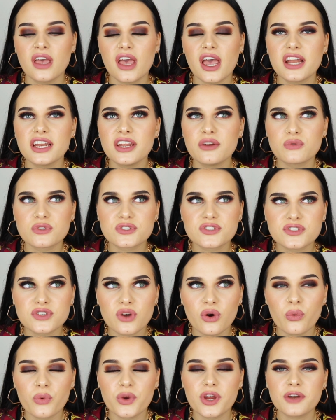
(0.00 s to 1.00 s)
And it was
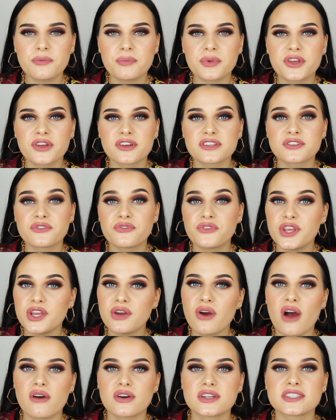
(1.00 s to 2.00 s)
so weird because a few
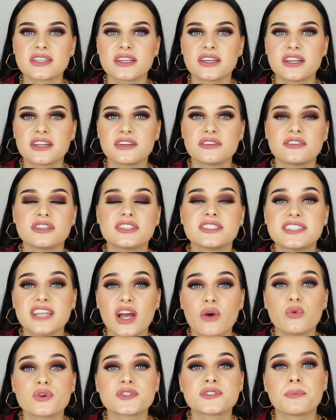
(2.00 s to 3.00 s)
hours later,
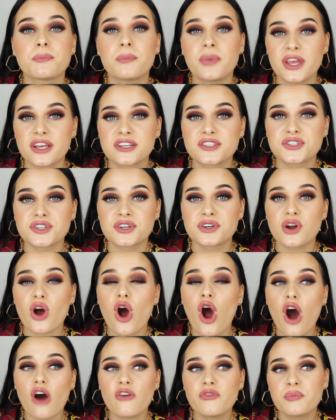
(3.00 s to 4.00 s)
there was a picture
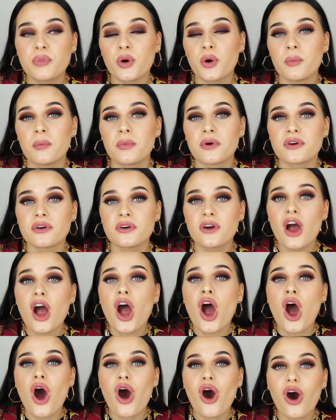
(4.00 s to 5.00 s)
of Pumba
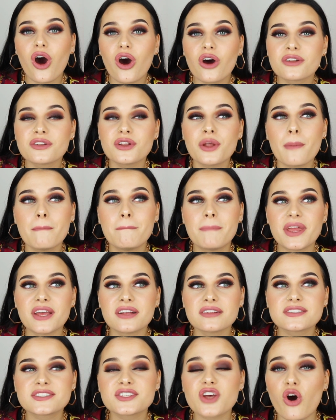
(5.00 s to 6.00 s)
on
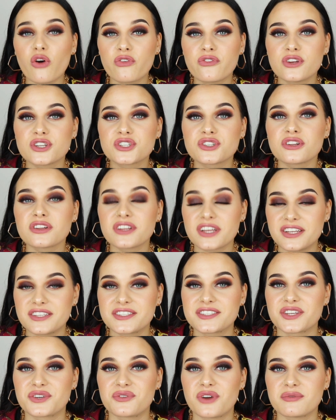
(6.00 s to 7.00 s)
Bill's official
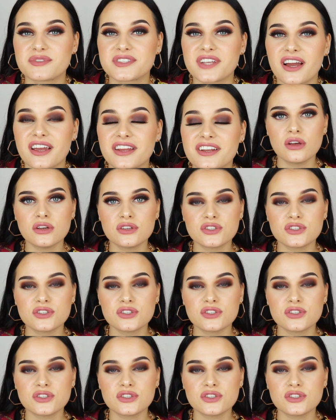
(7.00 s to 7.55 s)
Instagram site.